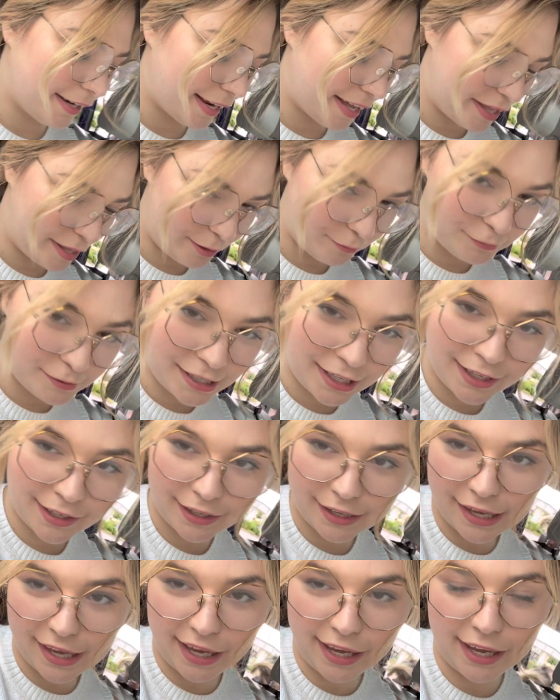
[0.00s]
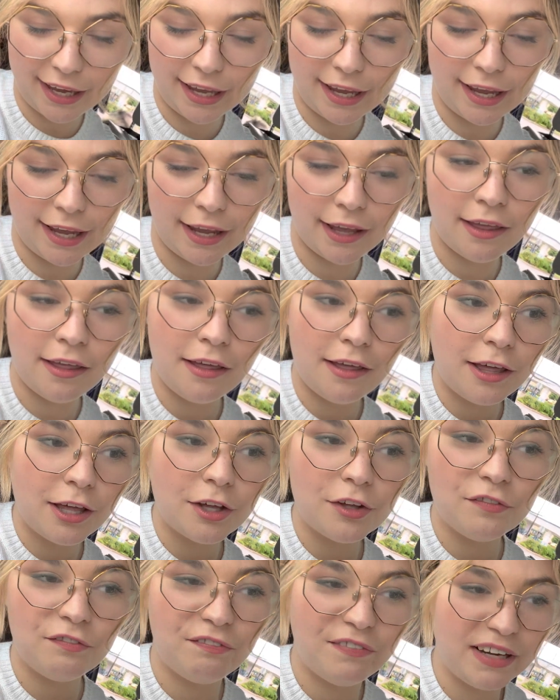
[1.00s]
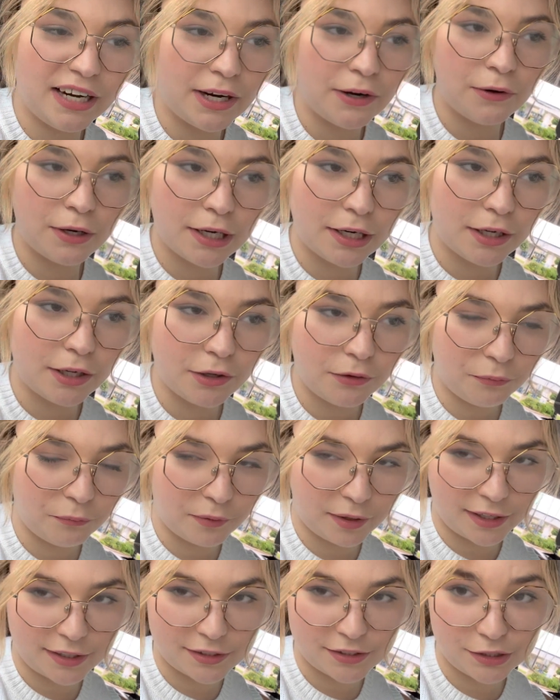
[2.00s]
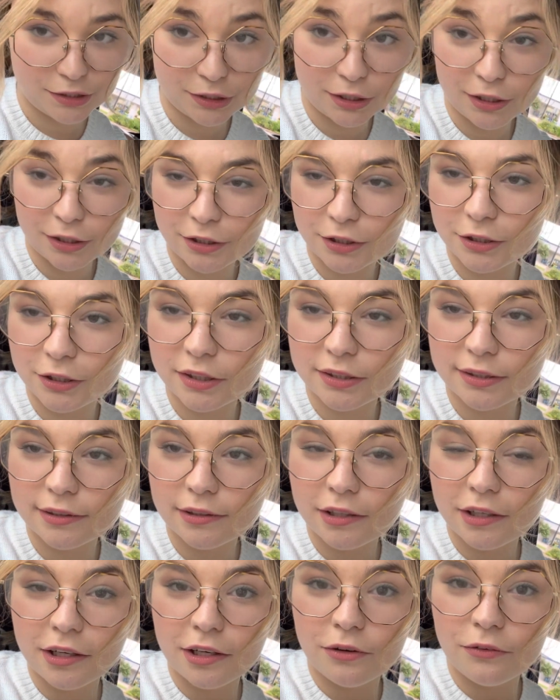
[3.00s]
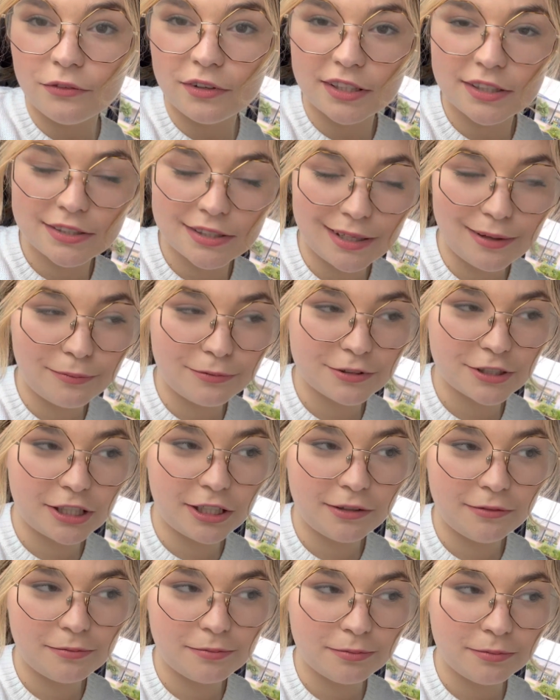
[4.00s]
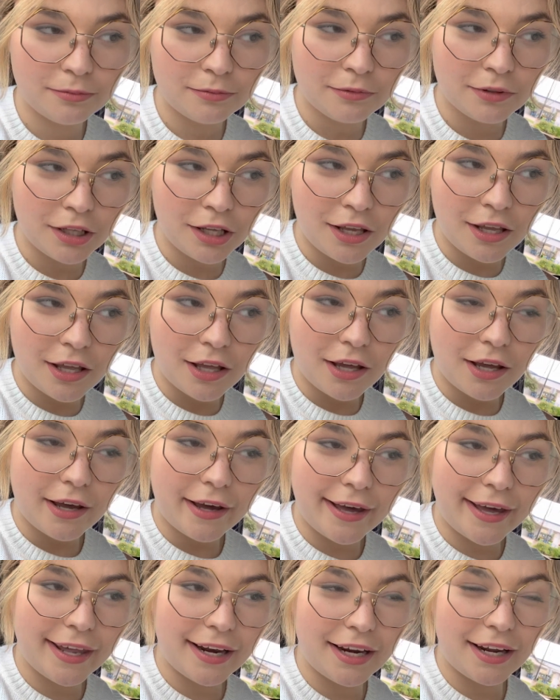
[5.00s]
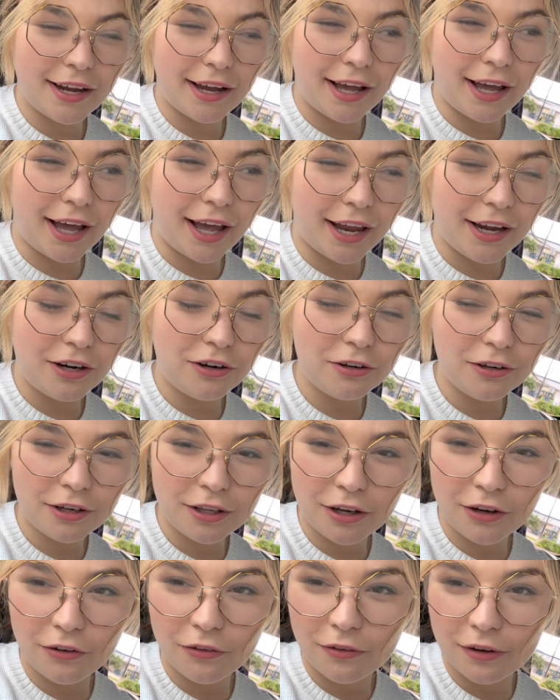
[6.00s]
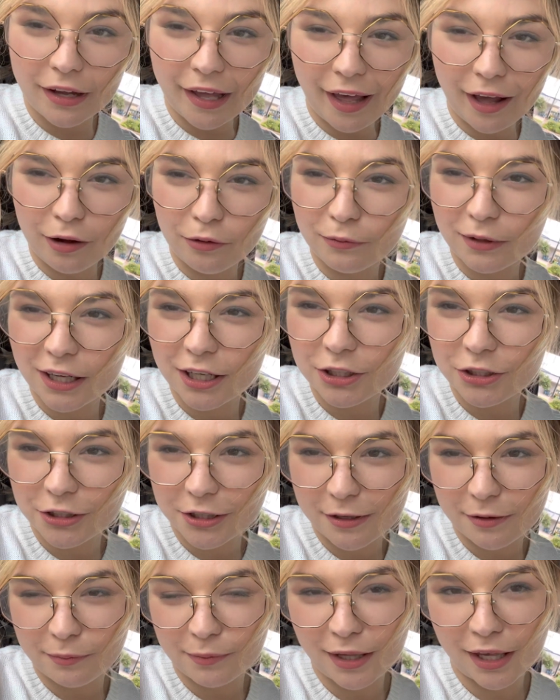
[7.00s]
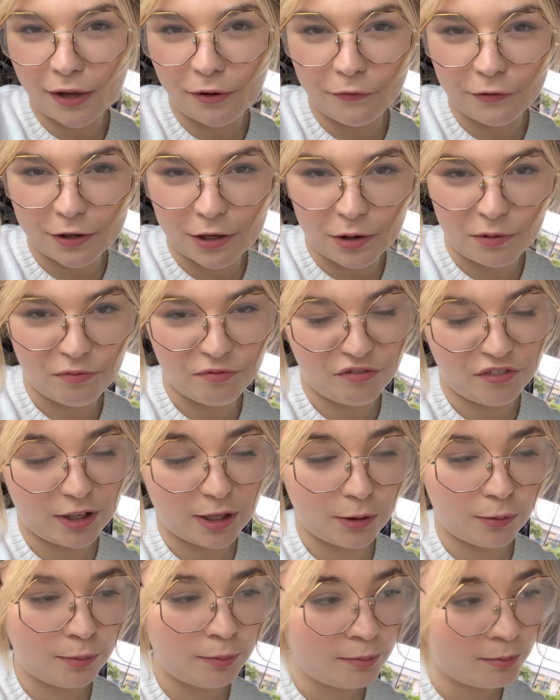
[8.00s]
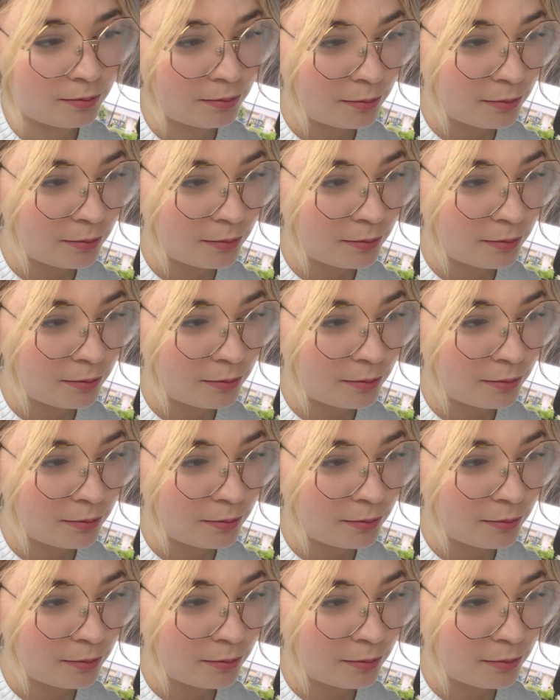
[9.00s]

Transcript: having a FARA research reception, and I don't know how much I'll be able to film.